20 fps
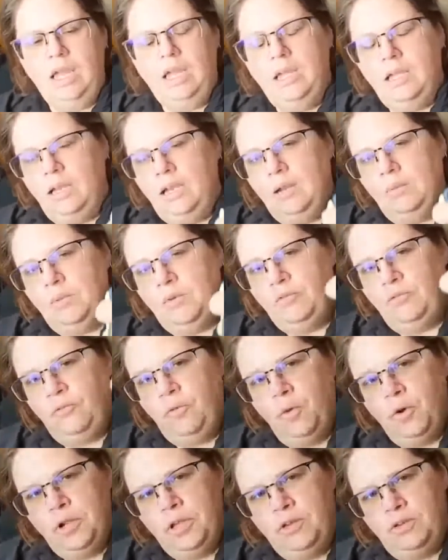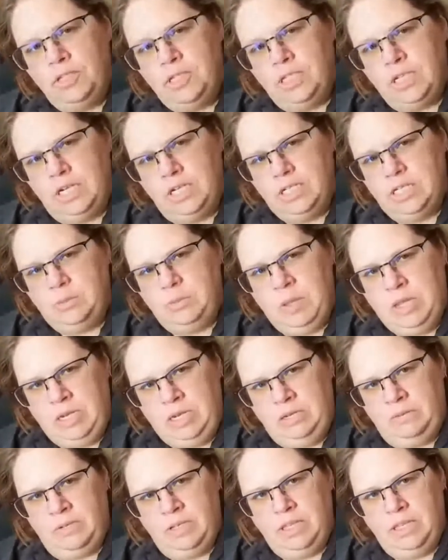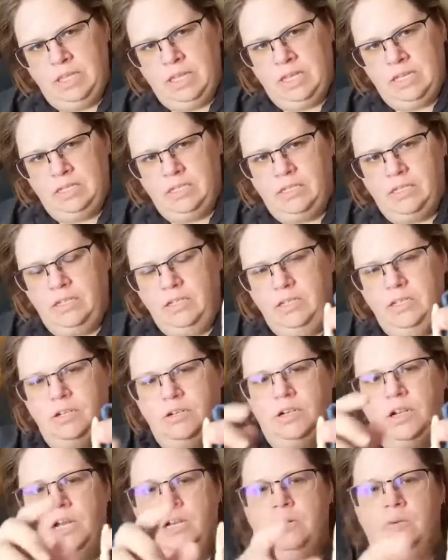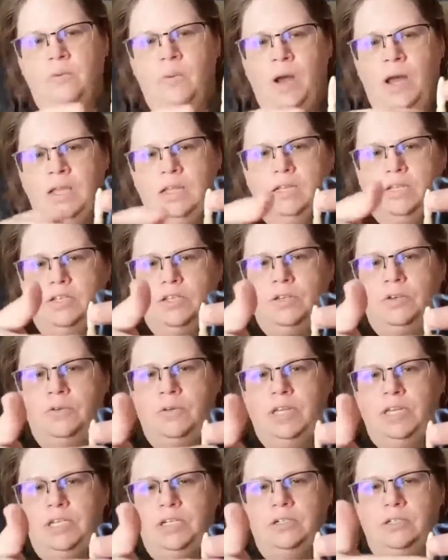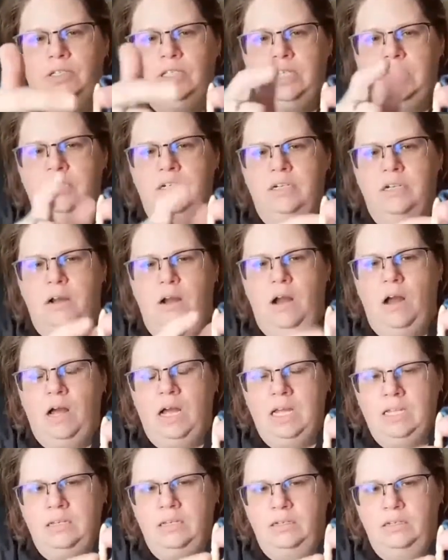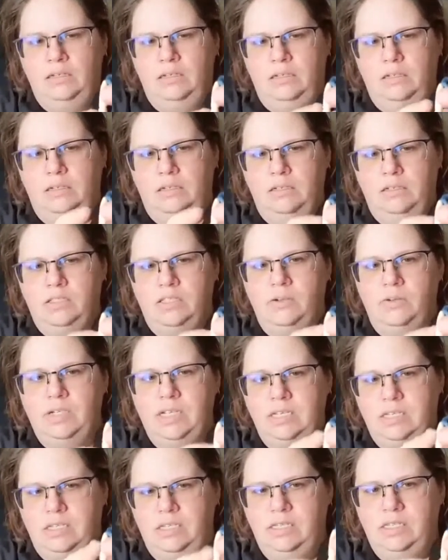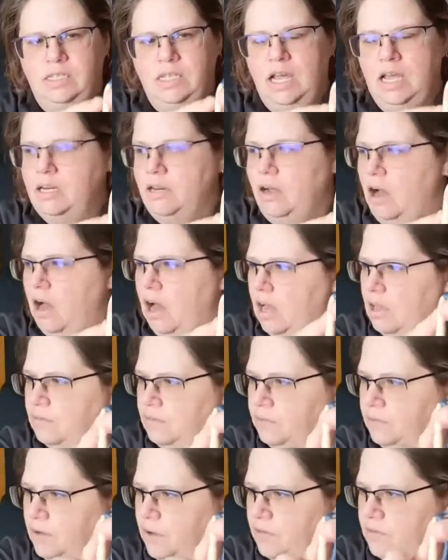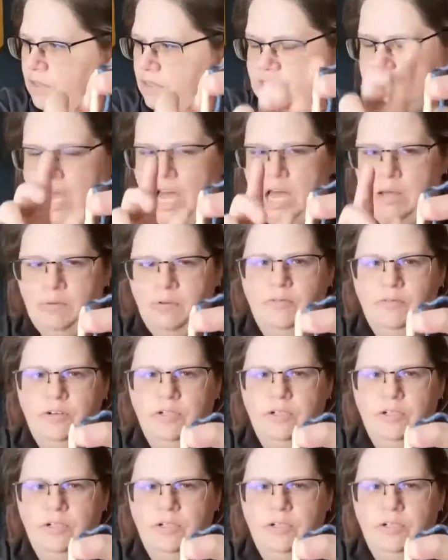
Before you start spinning with this, you're going to want to get your leader on so it doesn't slide off of the top of your